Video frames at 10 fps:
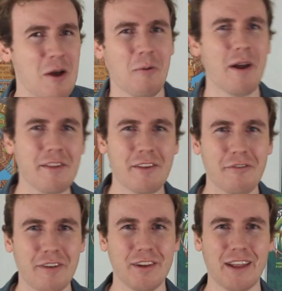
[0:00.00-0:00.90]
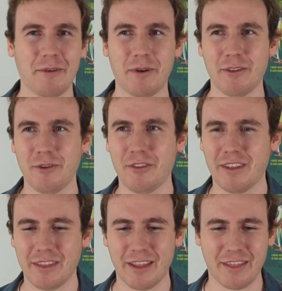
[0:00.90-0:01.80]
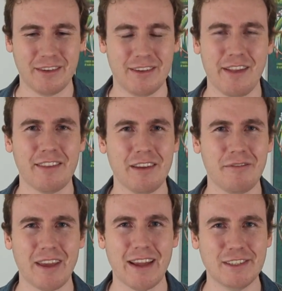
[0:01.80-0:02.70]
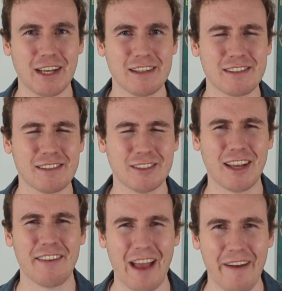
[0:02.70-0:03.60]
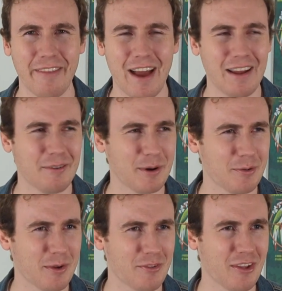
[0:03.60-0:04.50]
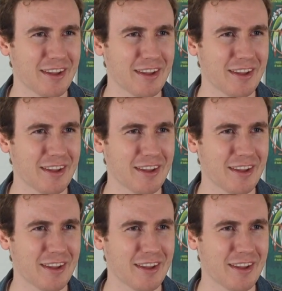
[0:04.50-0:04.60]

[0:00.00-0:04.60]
Why does this feel like one of those, like the Disney VHS? Do you guys have that? Where it's